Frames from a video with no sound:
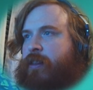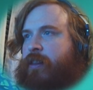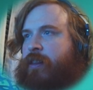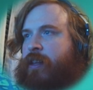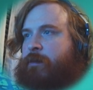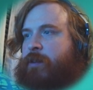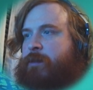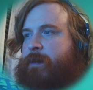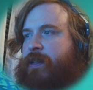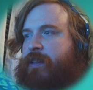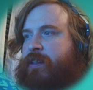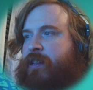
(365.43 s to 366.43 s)
The empty
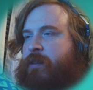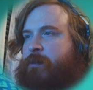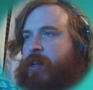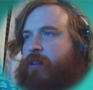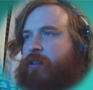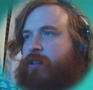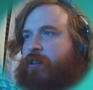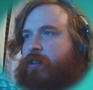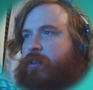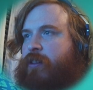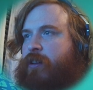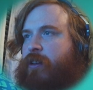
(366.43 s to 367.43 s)
spaces in the middle.
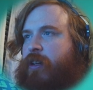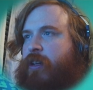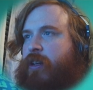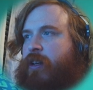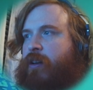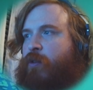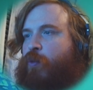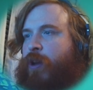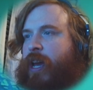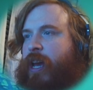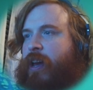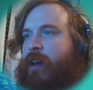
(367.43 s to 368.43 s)
We
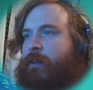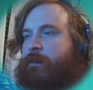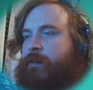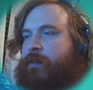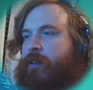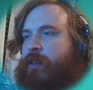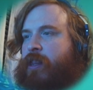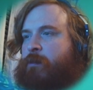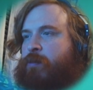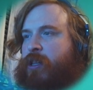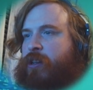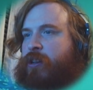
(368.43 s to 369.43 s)
have the
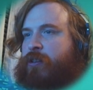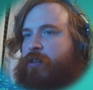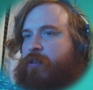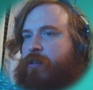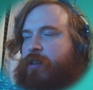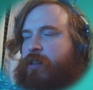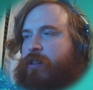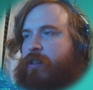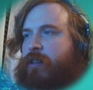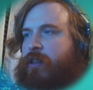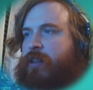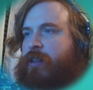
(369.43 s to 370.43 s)
blue
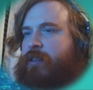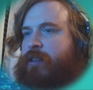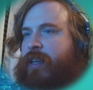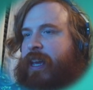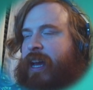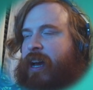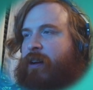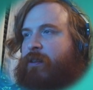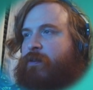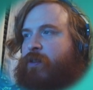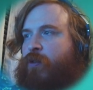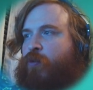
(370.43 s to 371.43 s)
to
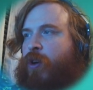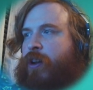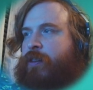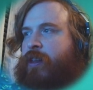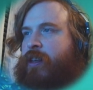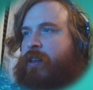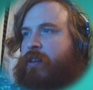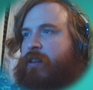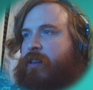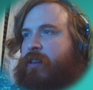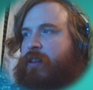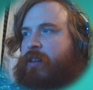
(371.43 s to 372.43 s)
count for one of the
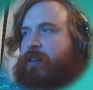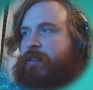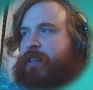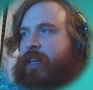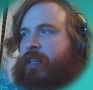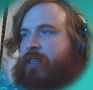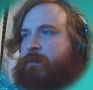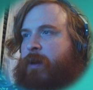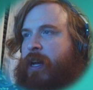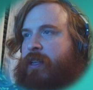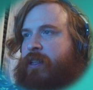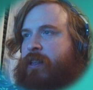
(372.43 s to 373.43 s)
T
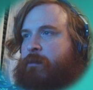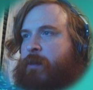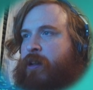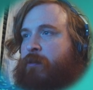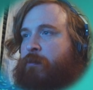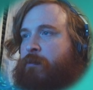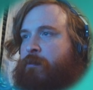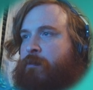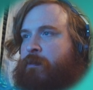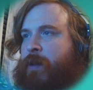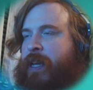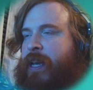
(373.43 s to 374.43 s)
spots in the middle
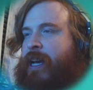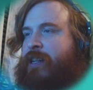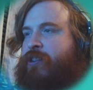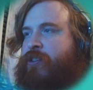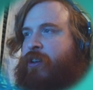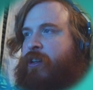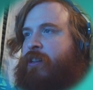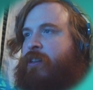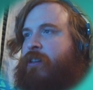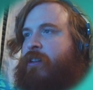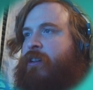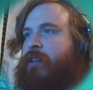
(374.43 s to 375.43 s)
being extra.
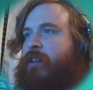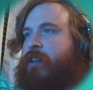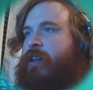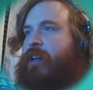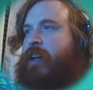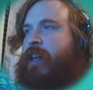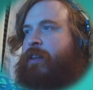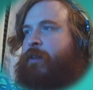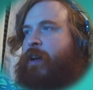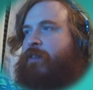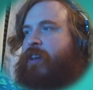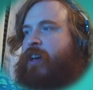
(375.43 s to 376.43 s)
And then we
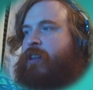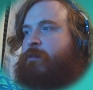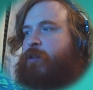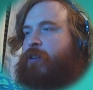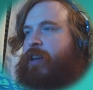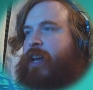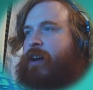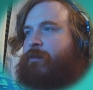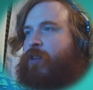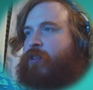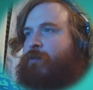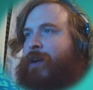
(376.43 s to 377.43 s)
have the other blue to count
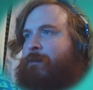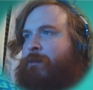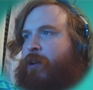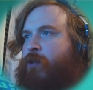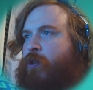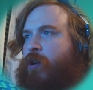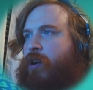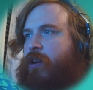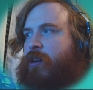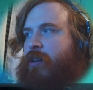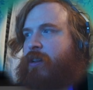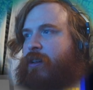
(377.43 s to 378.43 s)
for the bottom right corner.
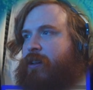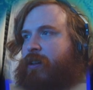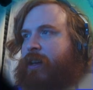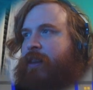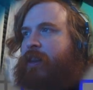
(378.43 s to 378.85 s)
It